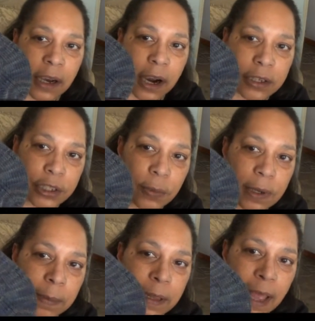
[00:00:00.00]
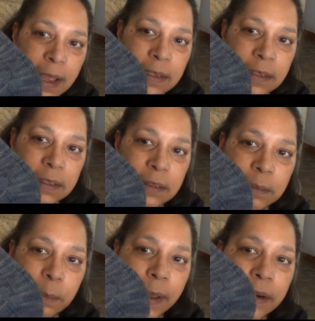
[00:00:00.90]
are showing up a lot
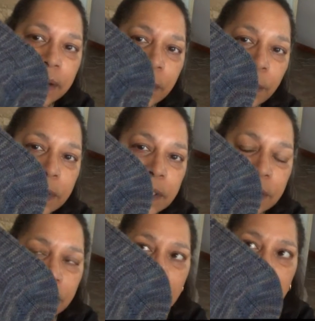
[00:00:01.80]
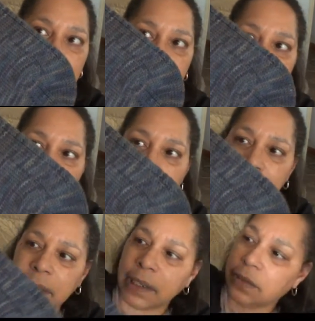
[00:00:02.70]
better on screen than they
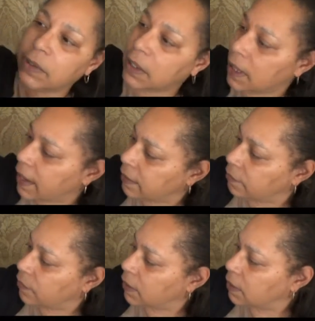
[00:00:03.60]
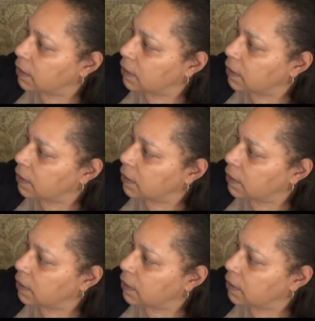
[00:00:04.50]
are in real life.